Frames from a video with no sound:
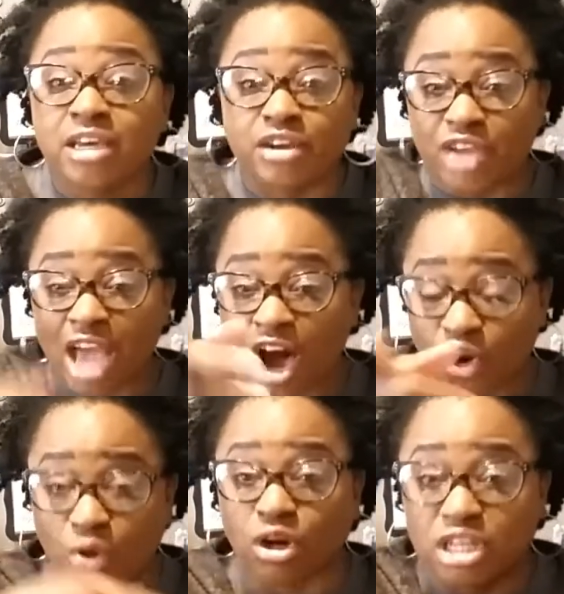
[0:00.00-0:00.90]
If
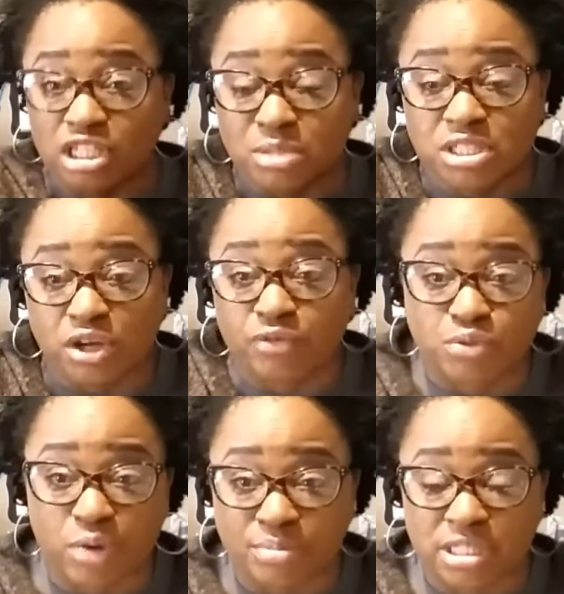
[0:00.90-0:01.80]
y'all are a customer service
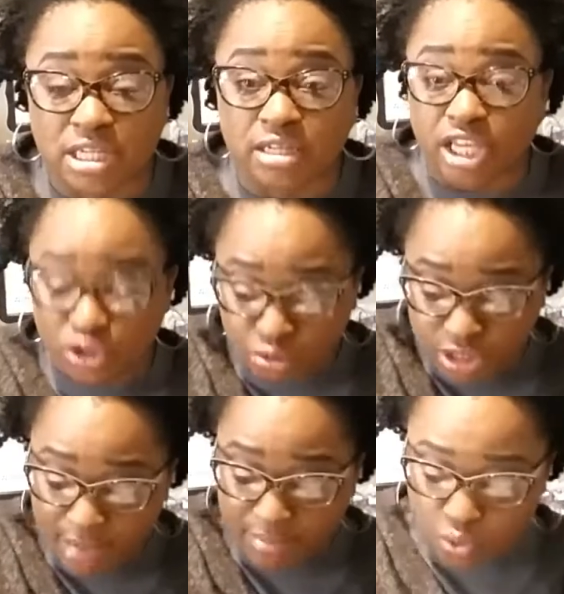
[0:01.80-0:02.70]
representative, can you
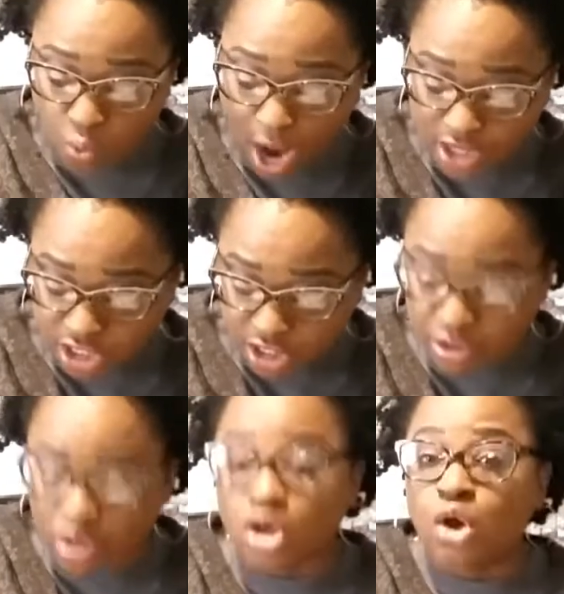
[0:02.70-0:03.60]
tell me the
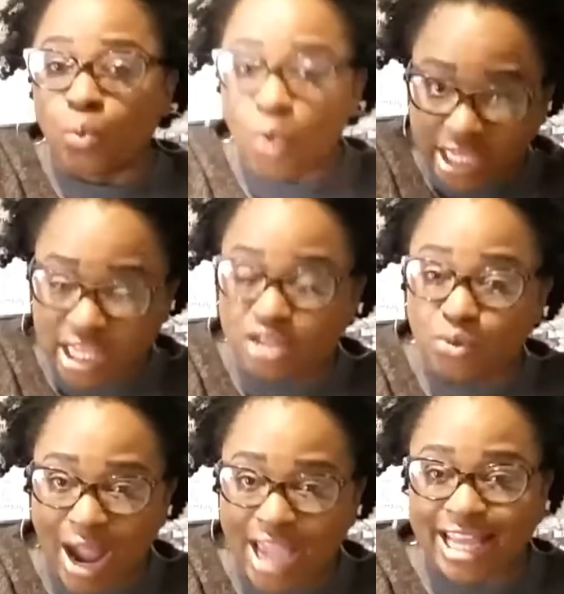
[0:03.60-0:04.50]
criteria? What can
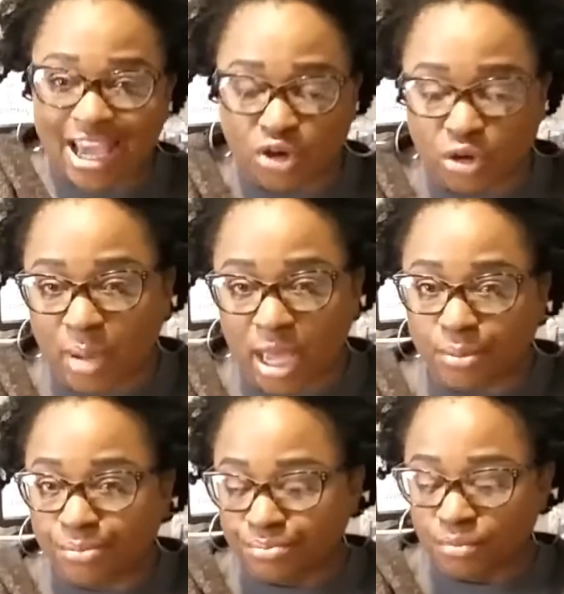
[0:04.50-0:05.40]
you write down on the
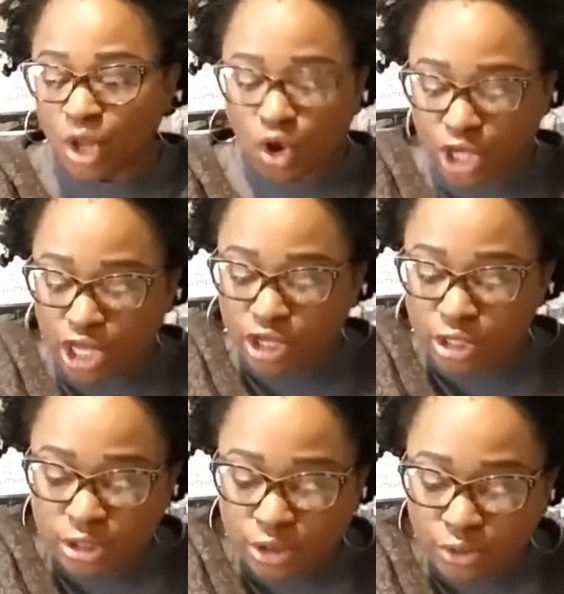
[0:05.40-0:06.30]
paper?
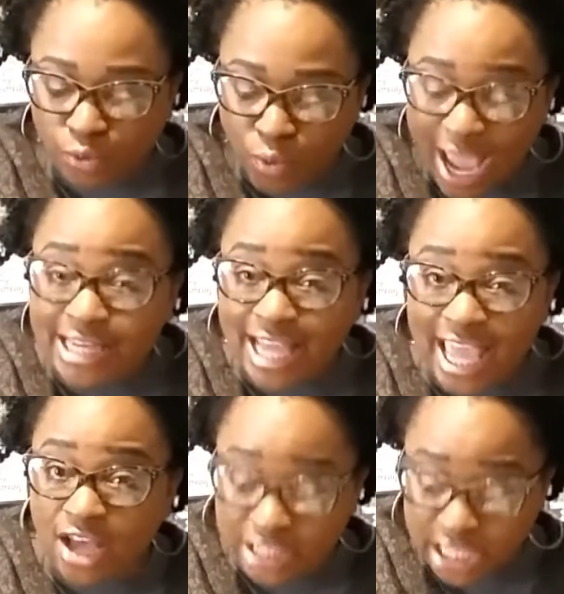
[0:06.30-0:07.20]
Okay, write
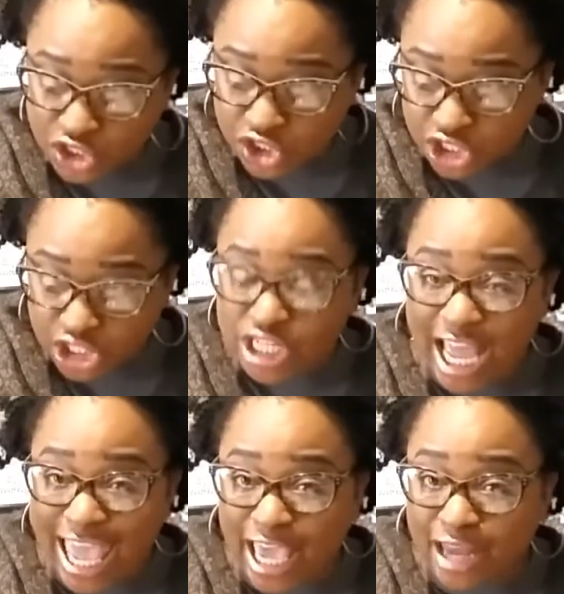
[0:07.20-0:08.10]
down that she does
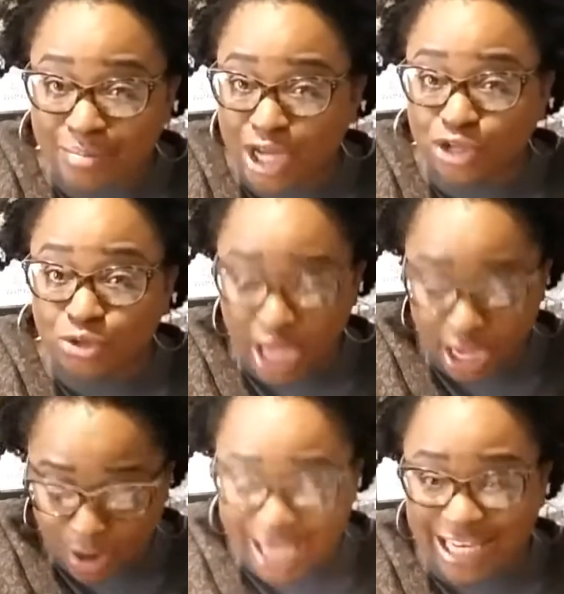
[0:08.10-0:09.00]
not have the money. You
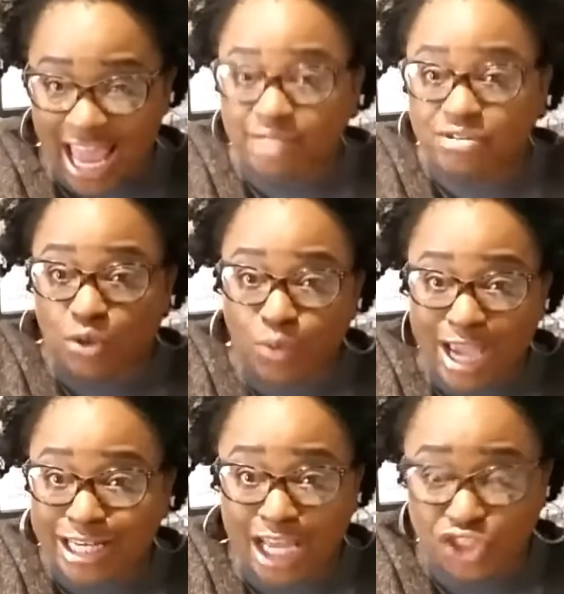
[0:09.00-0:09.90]
can't write life, so
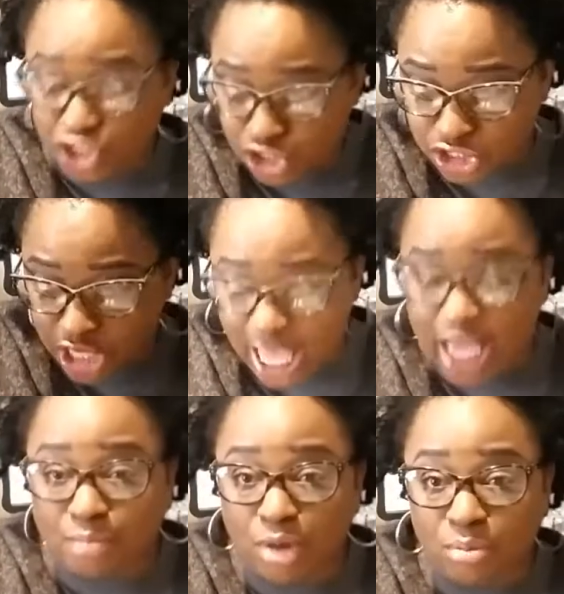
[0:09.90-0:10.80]
write down she does not
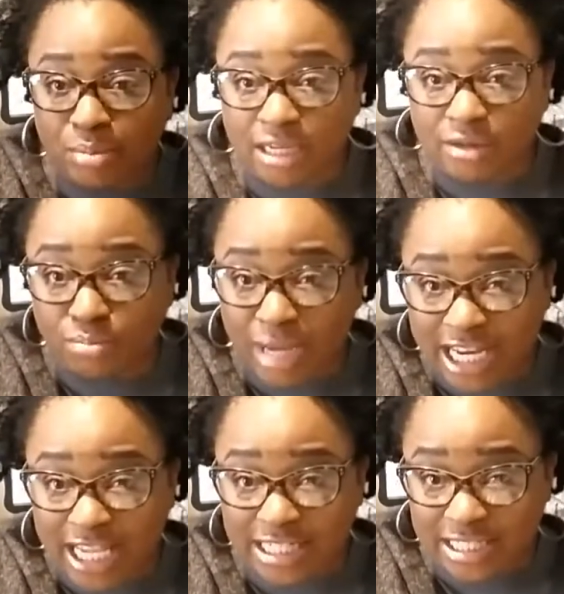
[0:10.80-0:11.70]
have the moment
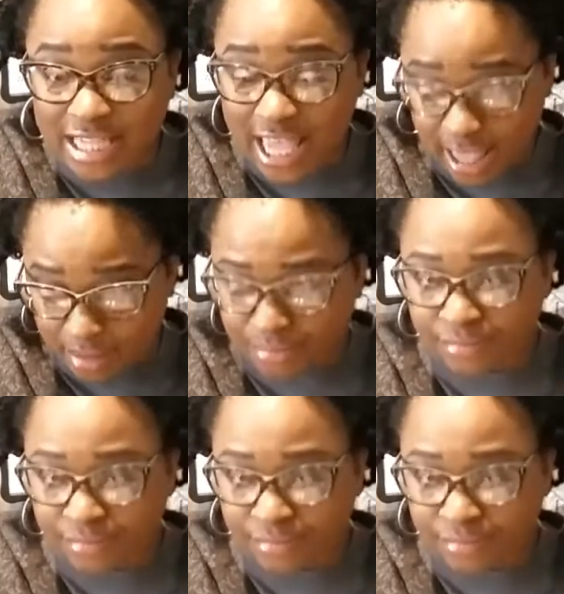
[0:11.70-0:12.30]
money at this time.